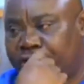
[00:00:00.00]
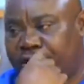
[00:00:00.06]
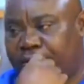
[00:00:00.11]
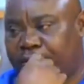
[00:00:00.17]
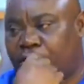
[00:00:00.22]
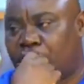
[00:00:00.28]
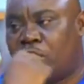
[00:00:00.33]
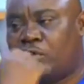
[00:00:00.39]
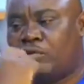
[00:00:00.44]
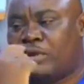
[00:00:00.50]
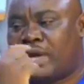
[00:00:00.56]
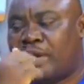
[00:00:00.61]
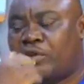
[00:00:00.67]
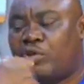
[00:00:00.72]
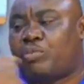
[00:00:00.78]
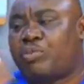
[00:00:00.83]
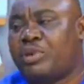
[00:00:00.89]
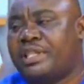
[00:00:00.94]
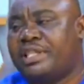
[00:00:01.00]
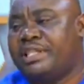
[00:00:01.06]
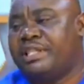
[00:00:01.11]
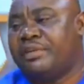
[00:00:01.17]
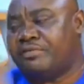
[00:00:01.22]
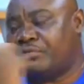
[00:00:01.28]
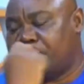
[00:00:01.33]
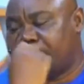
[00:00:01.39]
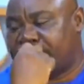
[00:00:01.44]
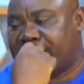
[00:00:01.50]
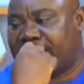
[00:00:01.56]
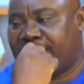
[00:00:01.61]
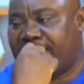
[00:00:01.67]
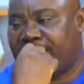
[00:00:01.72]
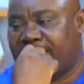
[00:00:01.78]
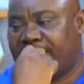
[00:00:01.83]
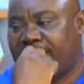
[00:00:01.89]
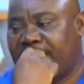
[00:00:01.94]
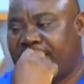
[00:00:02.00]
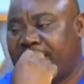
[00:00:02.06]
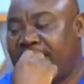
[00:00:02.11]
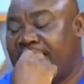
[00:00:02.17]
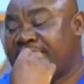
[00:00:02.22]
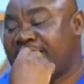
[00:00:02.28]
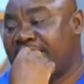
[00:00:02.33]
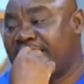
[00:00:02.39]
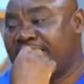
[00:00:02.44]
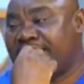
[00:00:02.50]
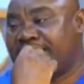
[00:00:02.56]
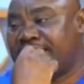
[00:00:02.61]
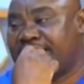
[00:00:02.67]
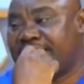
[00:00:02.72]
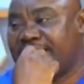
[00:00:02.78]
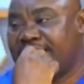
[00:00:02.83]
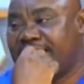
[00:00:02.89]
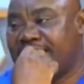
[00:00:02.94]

it because you cannot predict the future. Exactly.